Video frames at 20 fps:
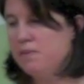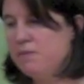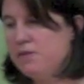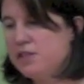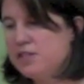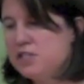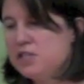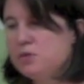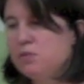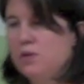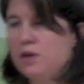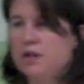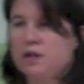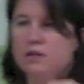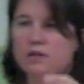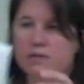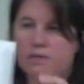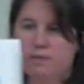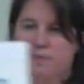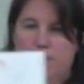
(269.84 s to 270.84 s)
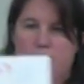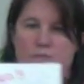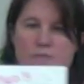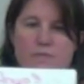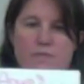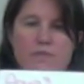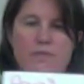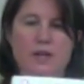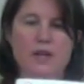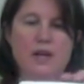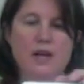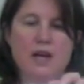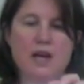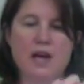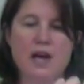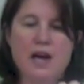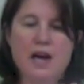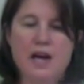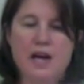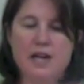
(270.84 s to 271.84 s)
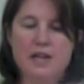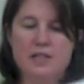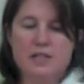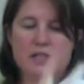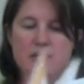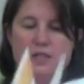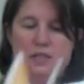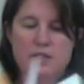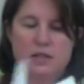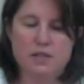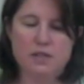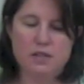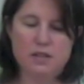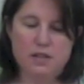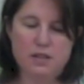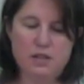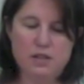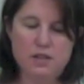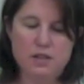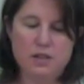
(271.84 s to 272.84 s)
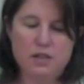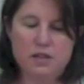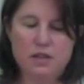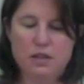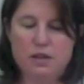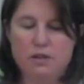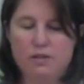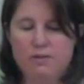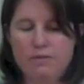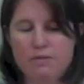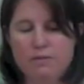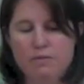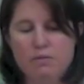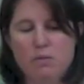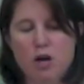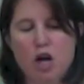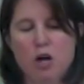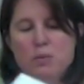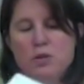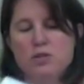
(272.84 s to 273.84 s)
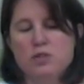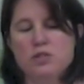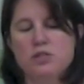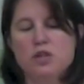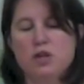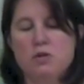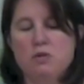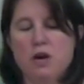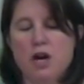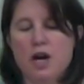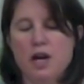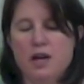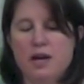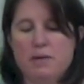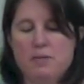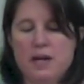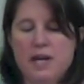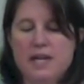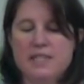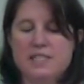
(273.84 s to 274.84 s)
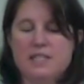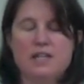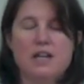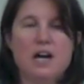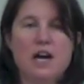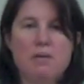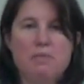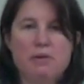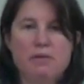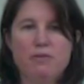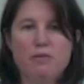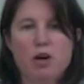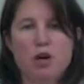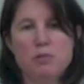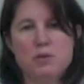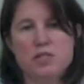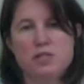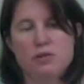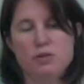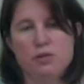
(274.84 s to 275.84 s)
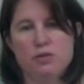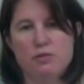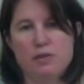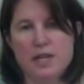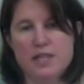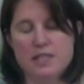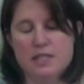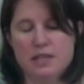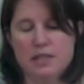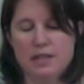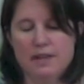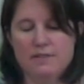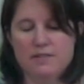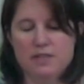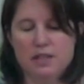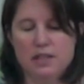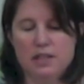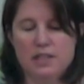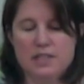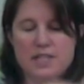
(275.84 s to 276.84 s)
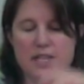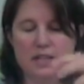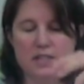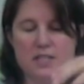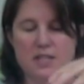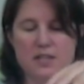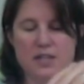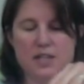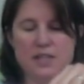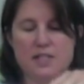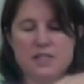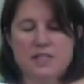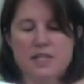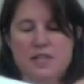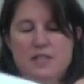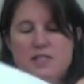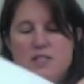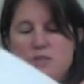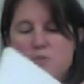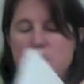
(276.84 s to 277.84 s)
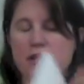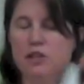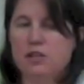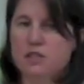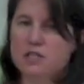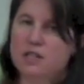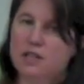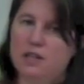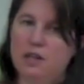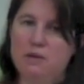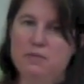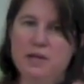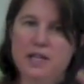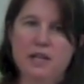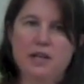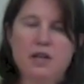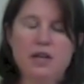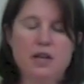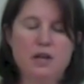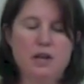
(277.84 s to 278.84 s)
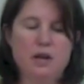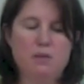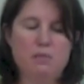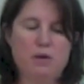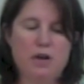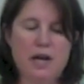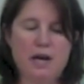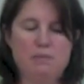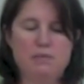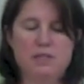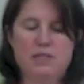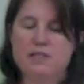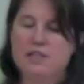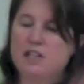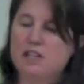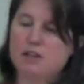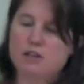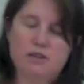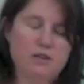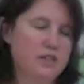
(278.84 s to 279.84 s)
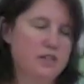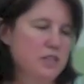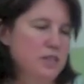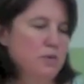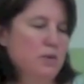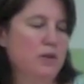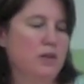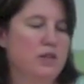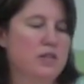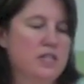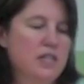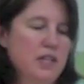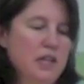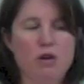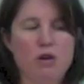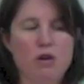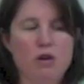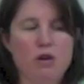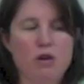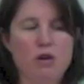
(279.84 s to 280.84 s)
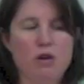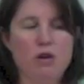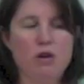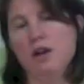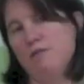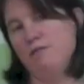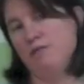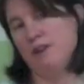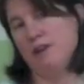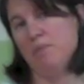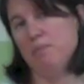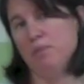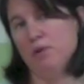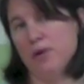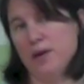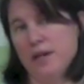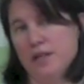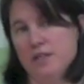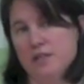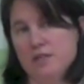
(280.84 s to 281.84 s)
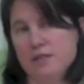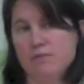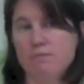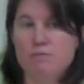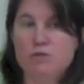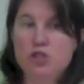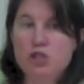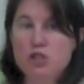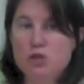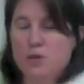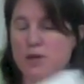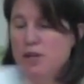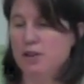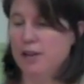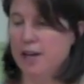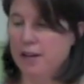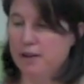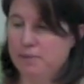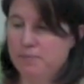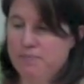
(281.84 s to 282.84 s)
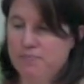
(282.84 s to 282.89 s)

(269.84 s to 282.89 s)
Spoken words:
This one has almost no knot. I mean, it has a knot, but almost no threads left, little tails on the inside. This one looks a little bit perhaps neater. This one looks a little more flamboyant. Choose what you like.